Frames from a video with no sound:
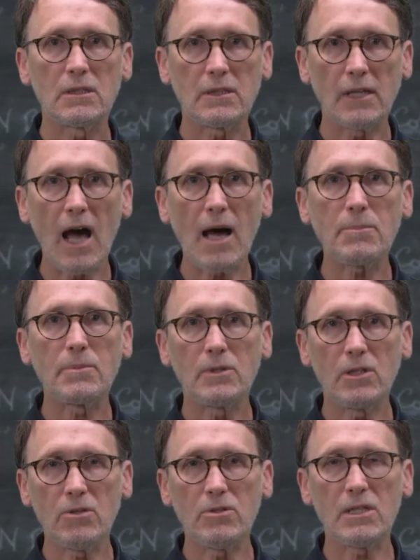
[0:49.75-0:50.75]

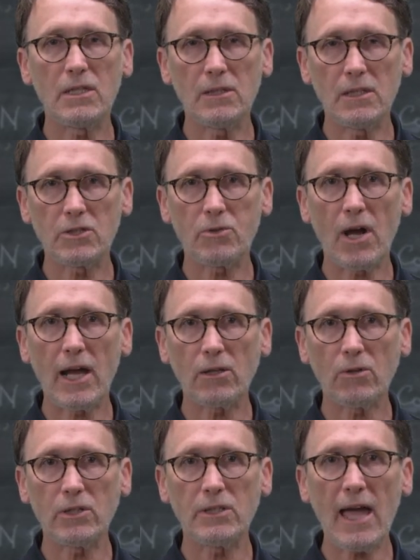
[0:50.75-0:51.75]
Stop using these
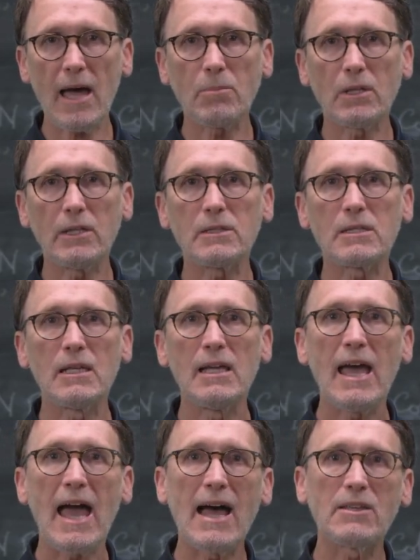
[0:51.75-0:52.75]
trichlor tablets
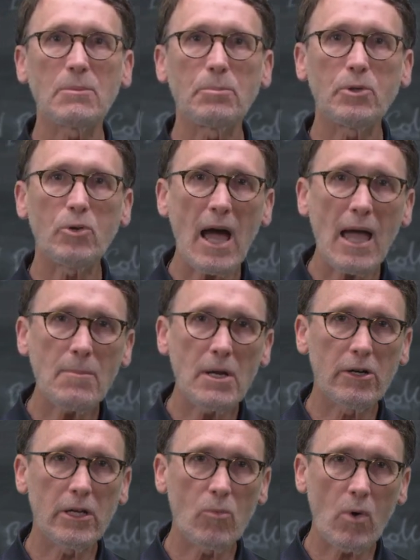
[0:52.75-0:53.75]
as a
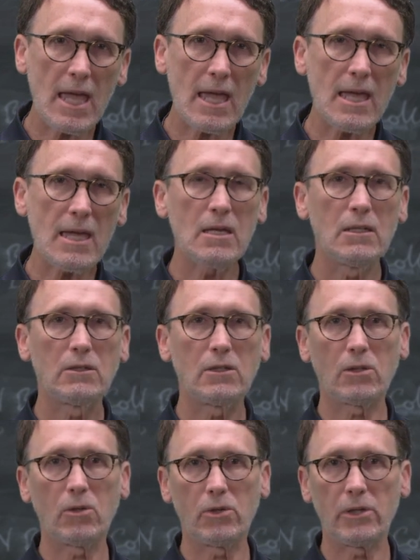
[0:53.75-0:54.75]
primary way
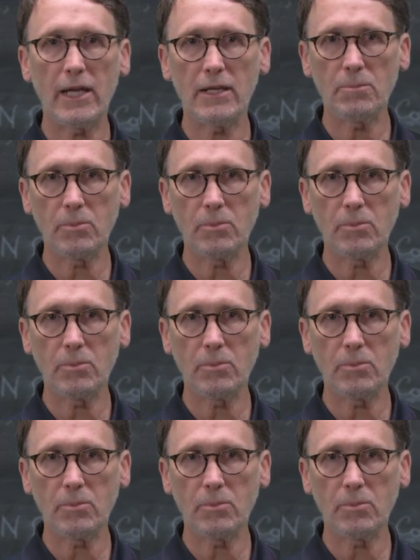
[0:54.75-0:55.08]
to chlorinate a